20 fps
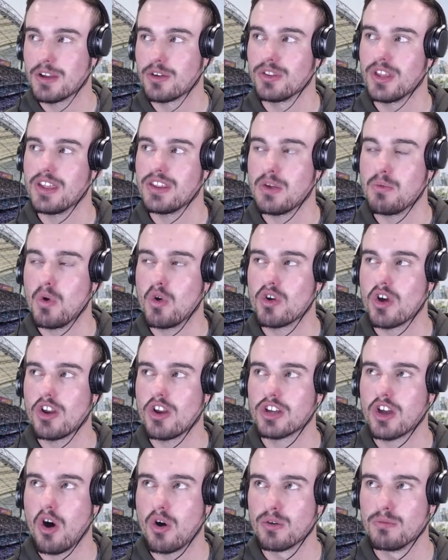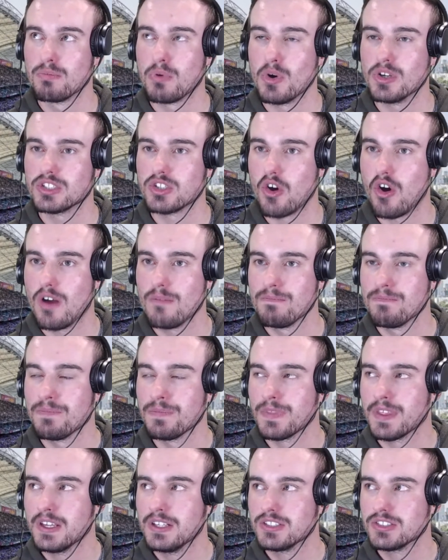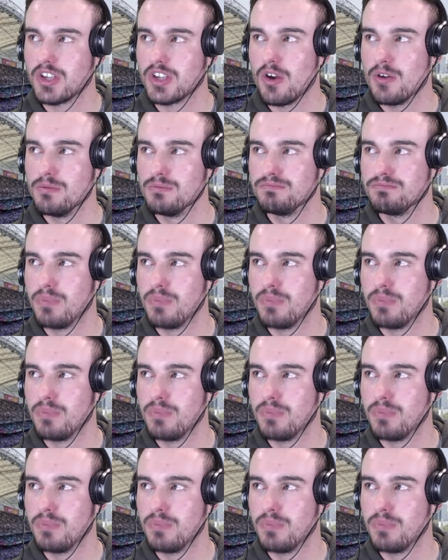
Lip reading: although they will go to golden point time. So